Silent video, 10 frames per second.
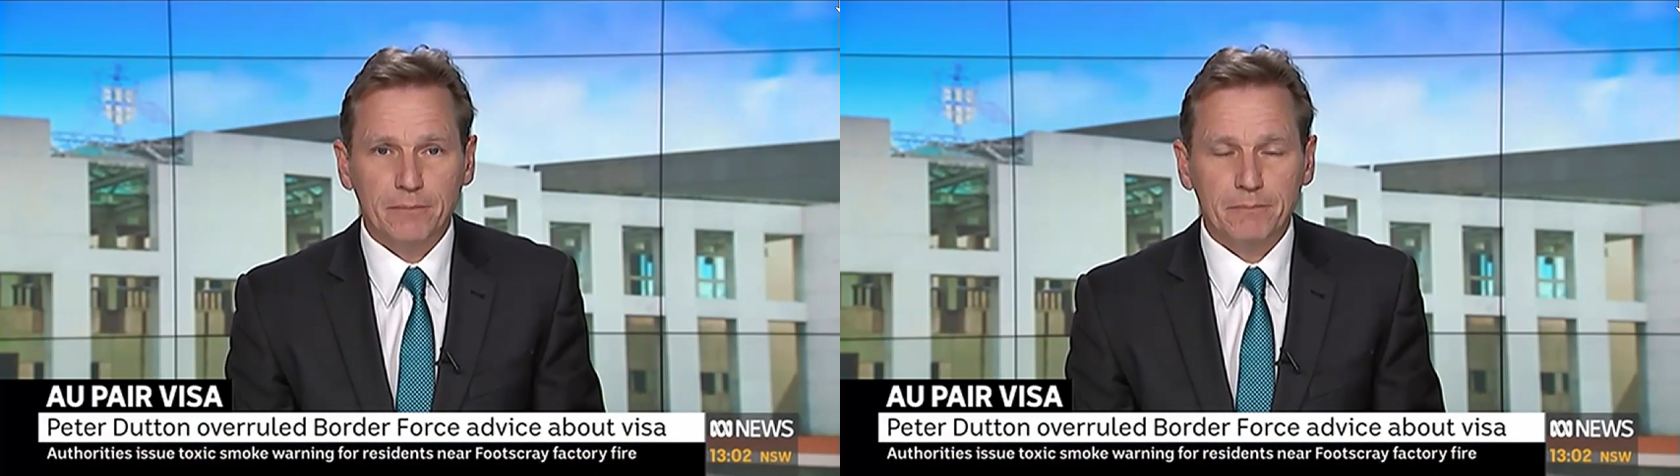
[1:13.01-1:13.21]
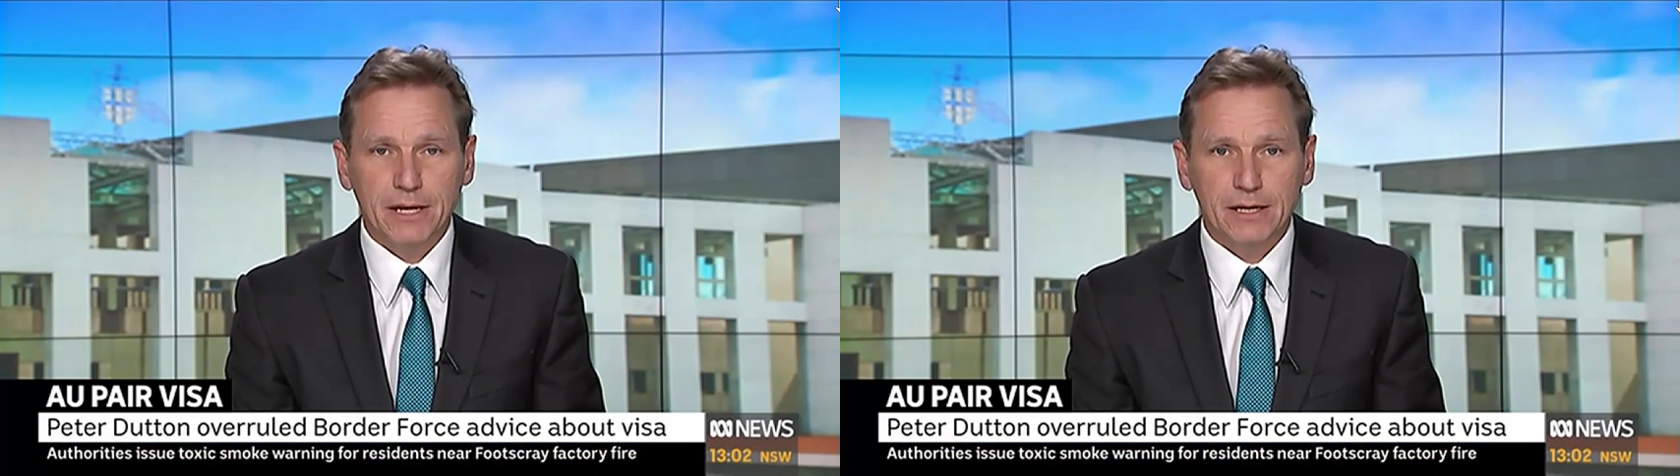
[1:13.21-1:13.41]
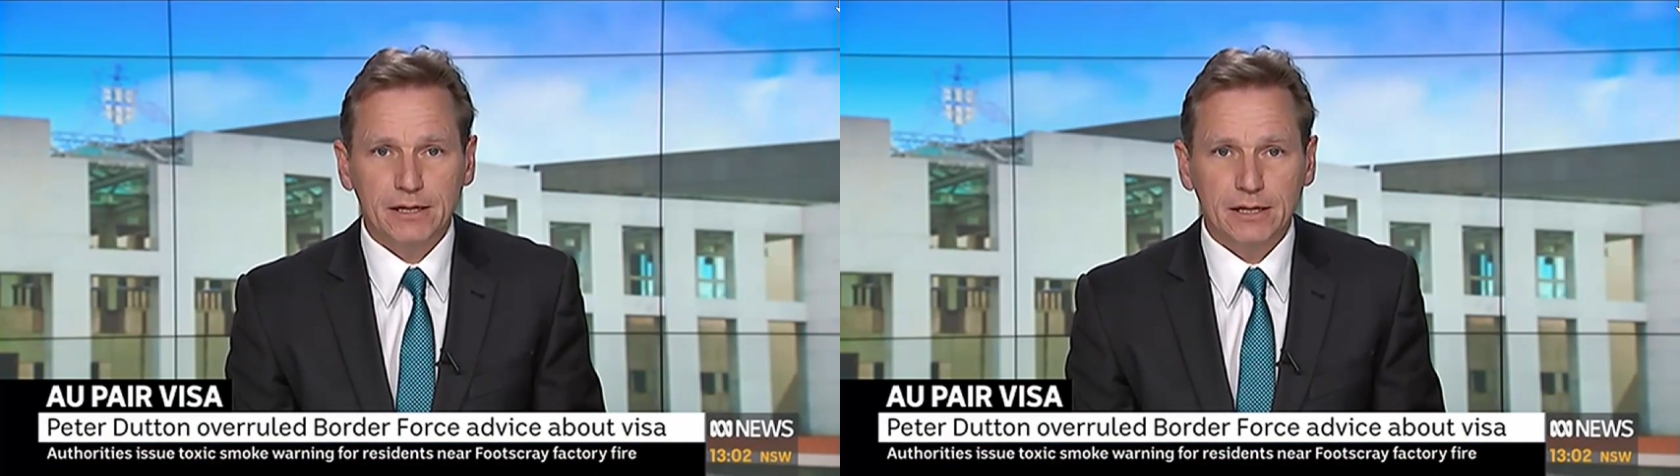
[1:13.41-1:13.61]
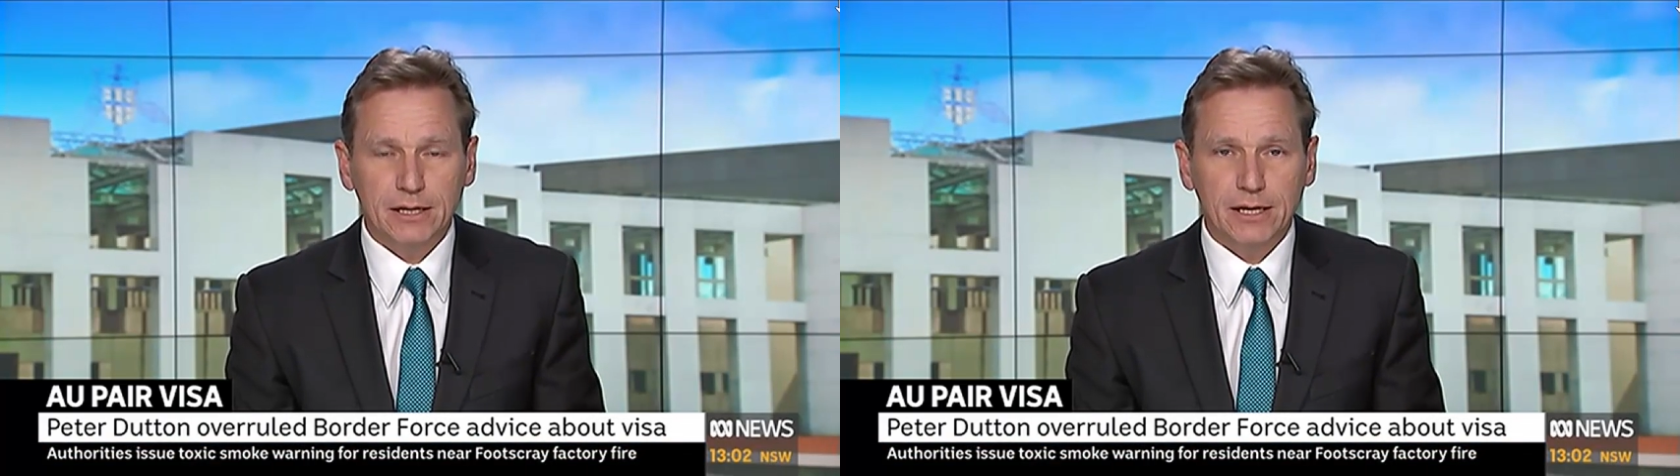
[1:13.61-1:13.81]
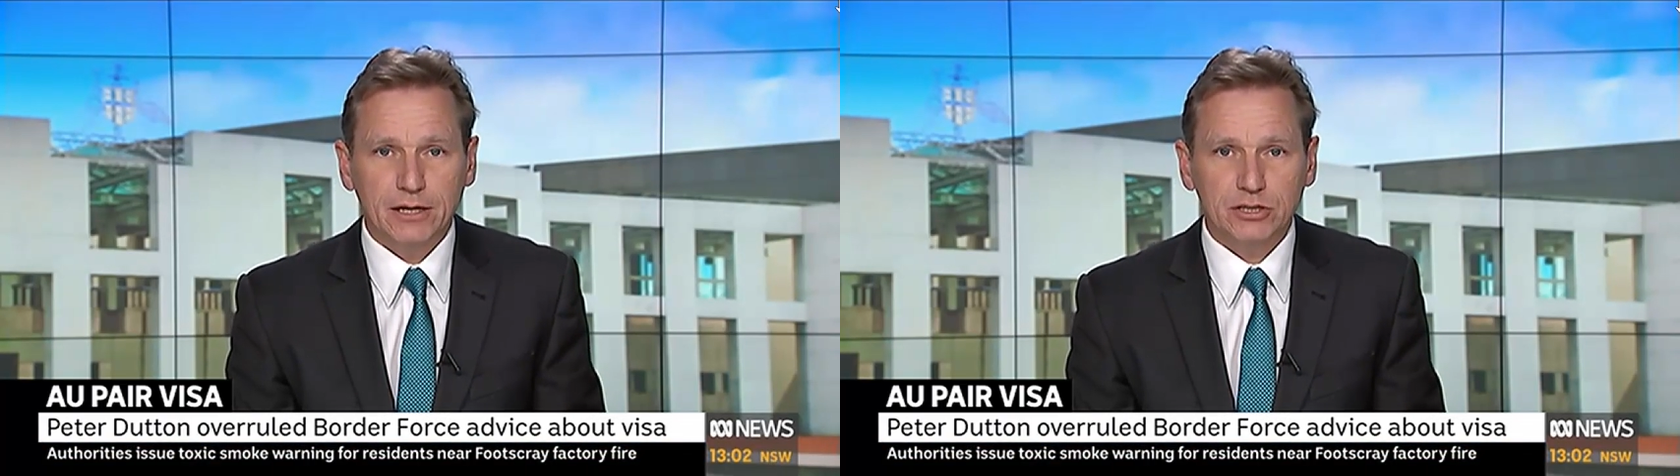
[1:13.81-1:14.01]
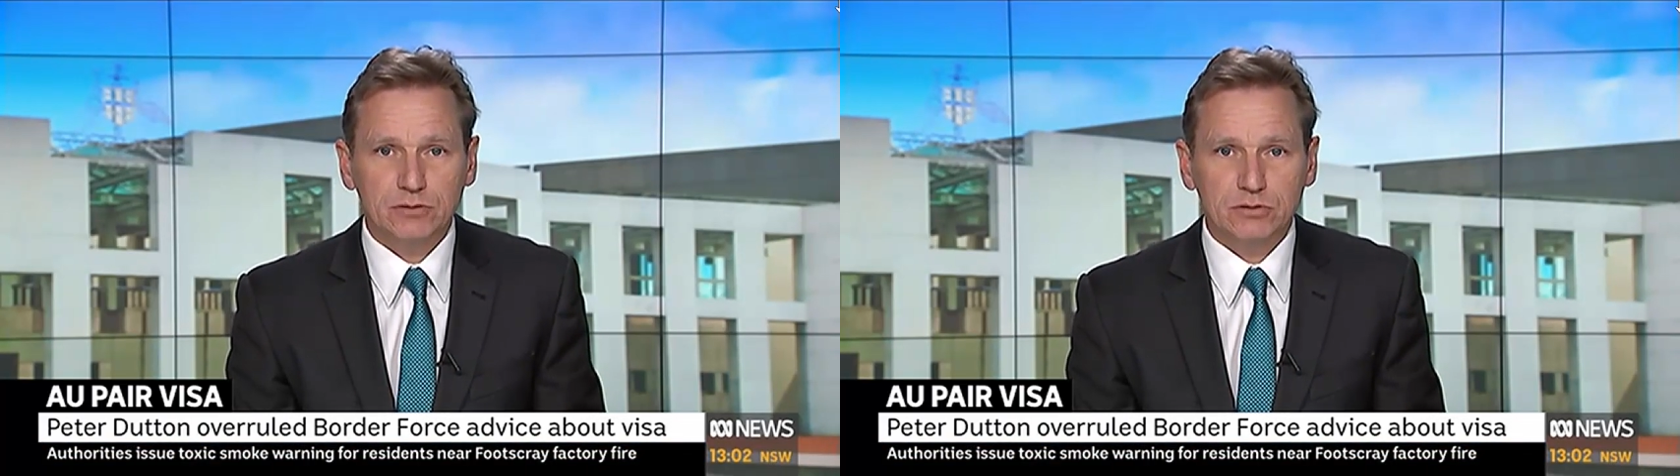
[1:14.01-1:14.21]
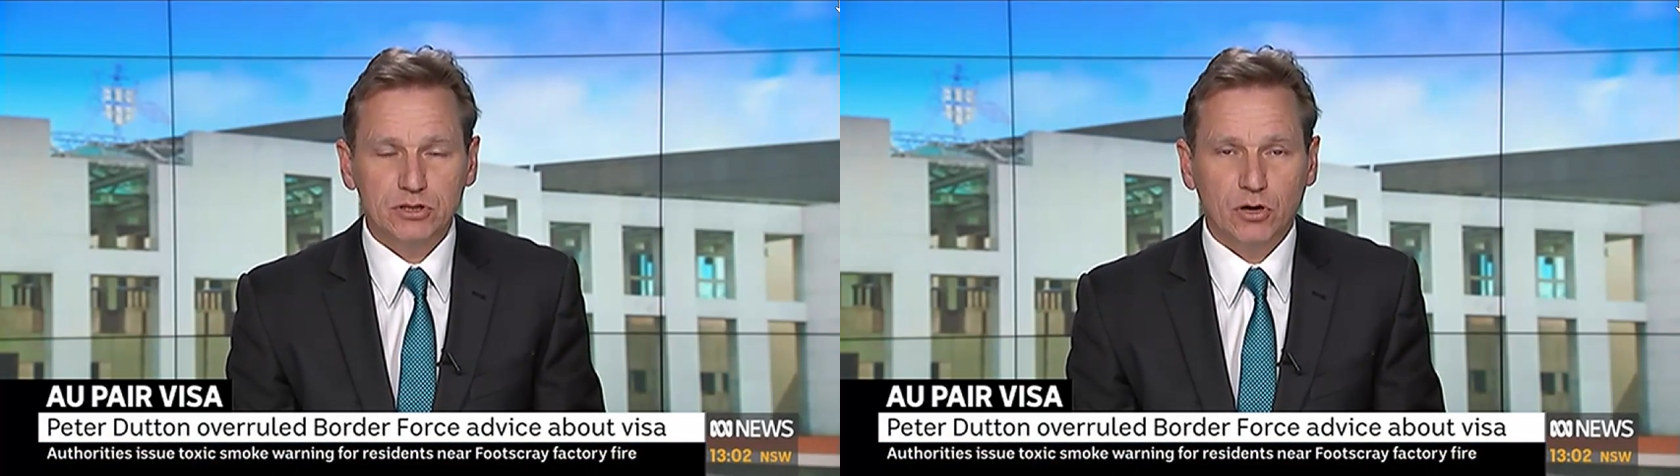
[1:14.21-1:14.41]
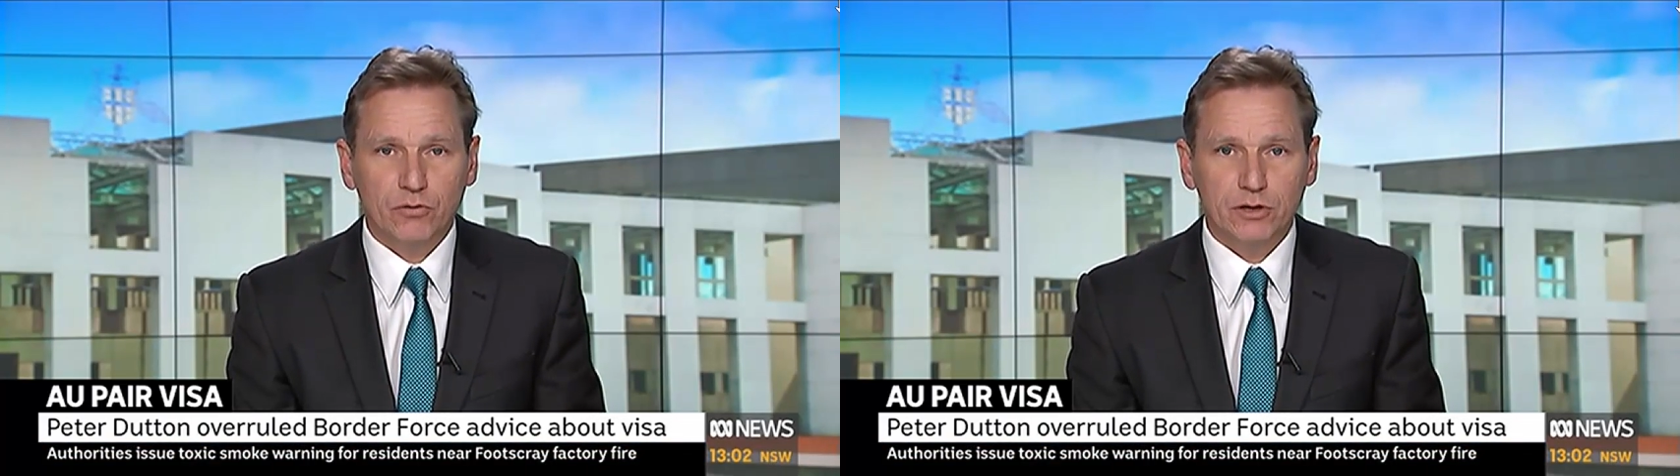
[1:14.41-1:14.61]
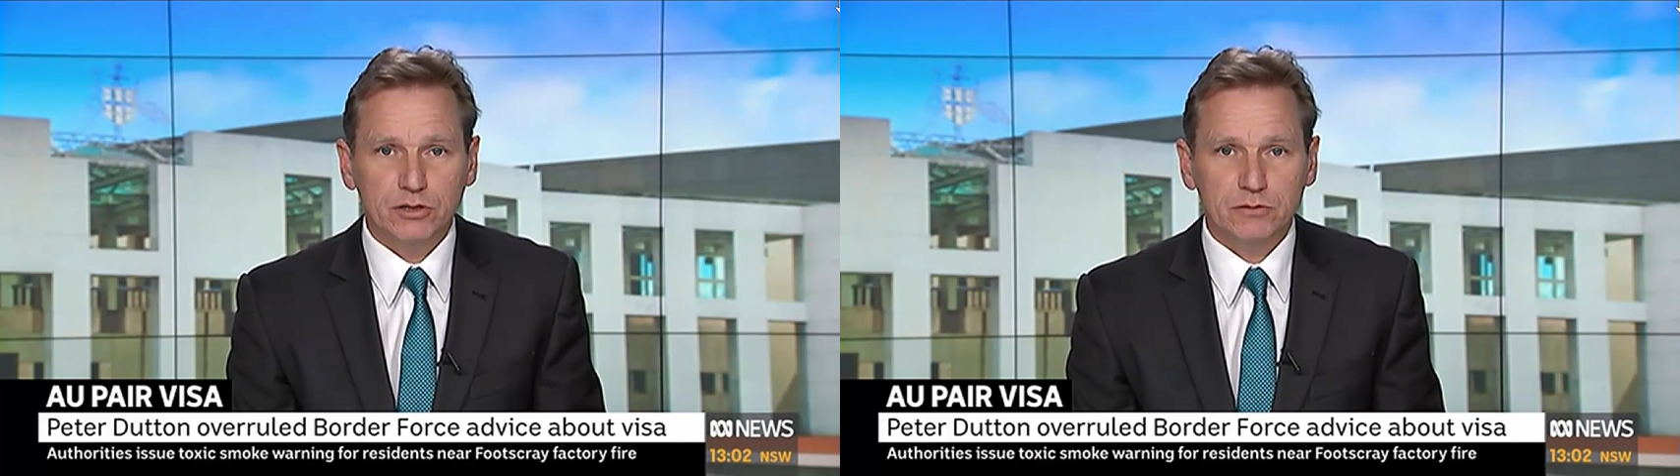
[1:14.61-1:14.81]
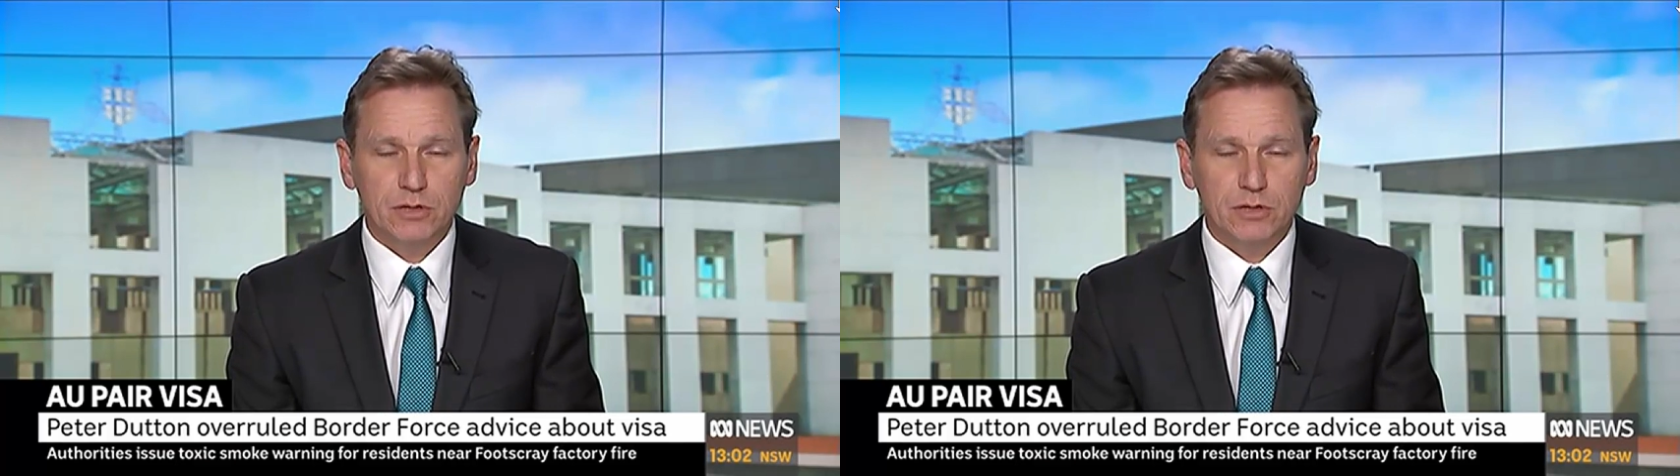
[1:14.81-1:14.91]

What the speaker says: immediately and she was told that she